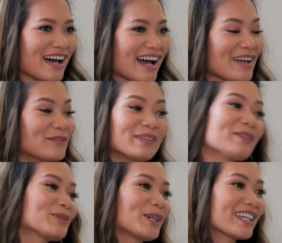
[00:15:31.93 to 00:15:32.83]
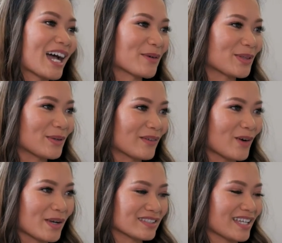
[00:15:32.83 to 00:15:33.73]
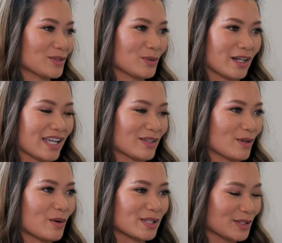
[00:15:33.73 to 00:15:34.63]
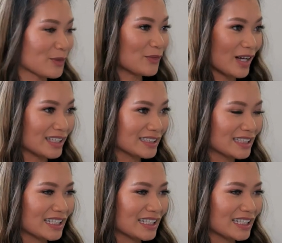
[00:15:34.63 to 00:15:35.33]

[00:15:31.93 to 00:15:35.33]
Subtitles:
I've loved working out with you. I've always liked your workouts. They're always so fun.